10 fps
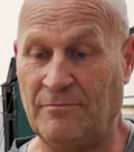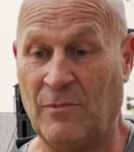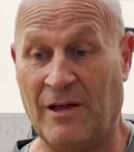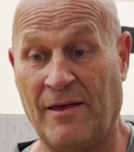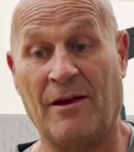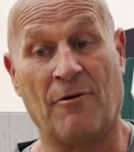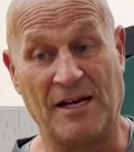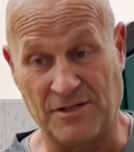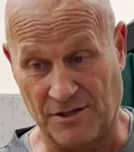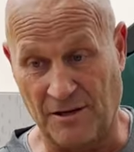Well, I think
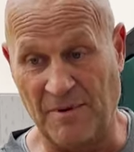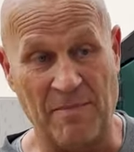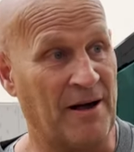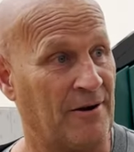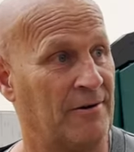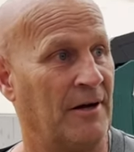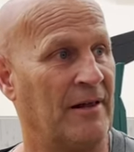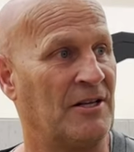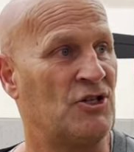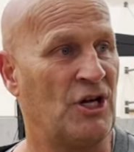Grace is going to be better. I
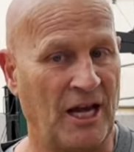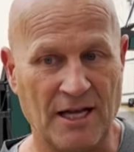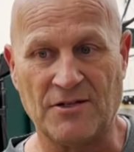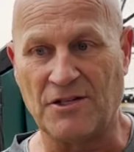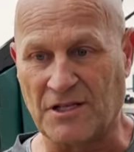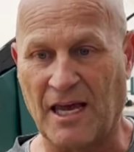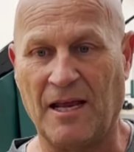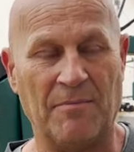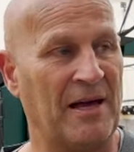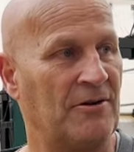think Chance is
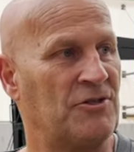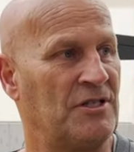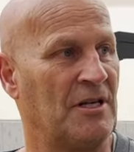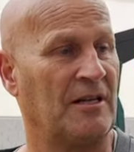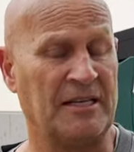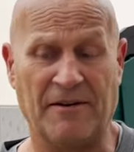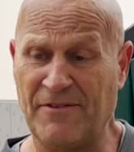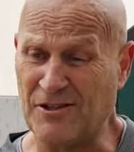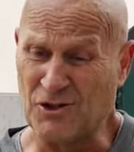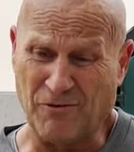getting better. She's an elite
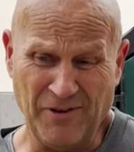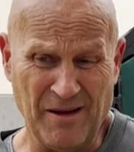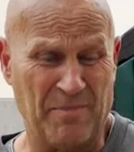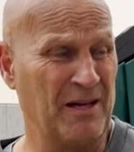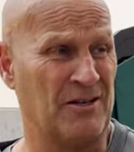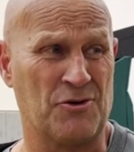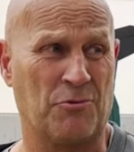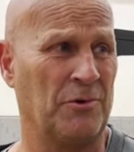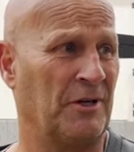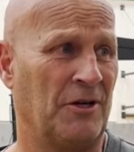defender. Sophia Bell is a
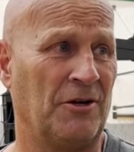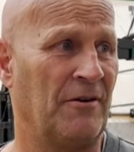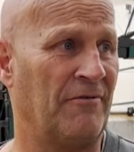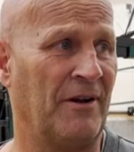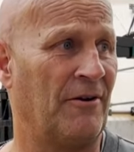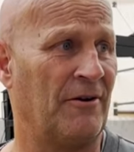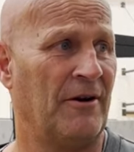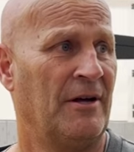really good defender.